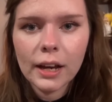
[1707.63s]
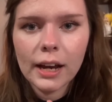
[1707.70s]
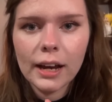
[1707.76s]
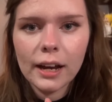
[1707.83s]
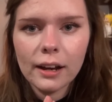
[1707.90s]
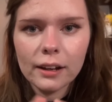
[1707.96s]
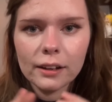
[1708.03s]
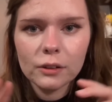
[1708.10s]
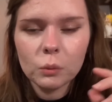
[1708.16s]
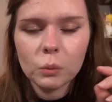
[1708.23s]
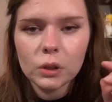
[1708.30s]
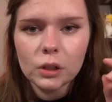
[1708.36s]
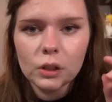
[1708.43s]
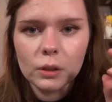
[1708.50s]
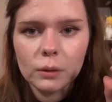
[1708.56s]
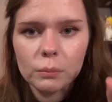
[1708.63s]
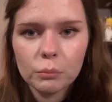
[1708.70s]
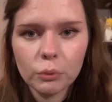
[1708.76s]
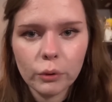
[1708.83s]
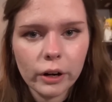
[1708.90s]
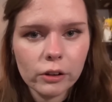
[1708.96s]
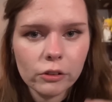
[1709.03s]
and we'll
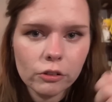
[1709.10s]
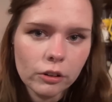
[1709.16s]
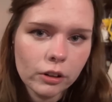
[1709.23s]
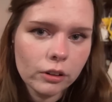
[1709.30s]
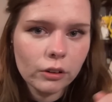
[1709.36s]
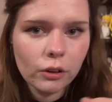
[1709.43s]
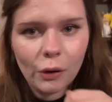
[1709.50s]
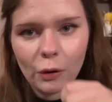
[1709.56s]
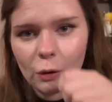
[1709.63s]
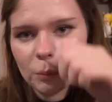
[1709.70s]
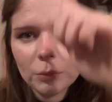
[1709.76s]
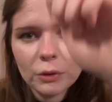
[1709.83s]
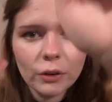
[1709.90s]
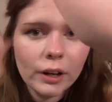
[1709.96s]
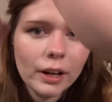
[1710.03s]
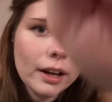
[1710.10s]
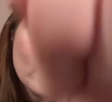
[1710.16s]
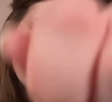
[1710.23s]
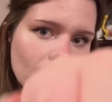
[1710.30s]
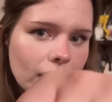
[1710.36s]
brush and comb your hair